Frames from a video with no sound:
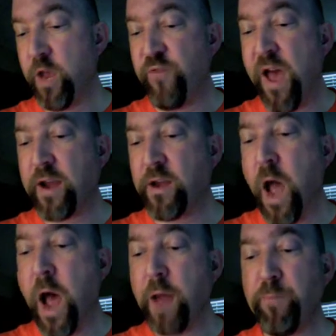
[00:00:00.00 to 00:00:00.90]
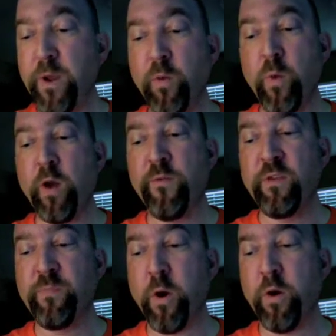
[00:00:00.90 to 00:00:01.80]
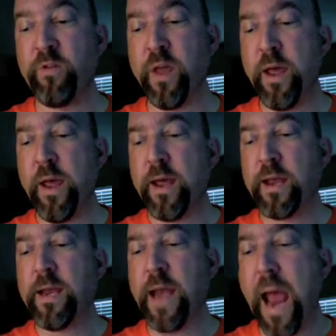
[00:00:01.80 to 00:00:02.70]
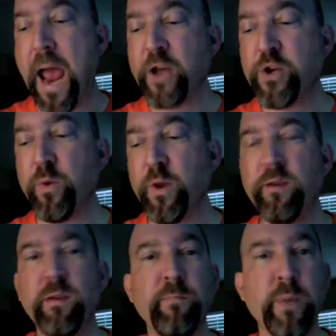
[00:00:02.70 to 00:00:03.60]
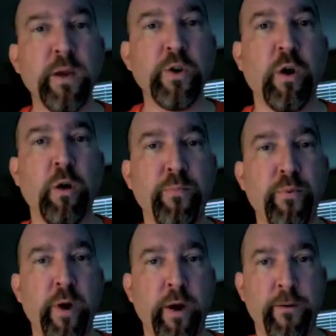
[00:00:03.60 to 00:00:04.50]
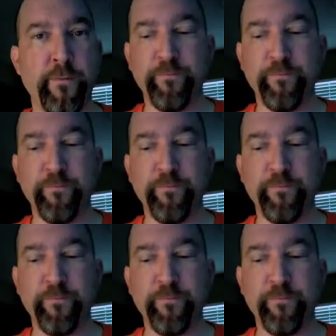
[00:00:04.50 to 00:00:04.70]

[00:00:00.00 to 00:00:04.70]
fact, not being aware of these parts can actually diminish our prayer.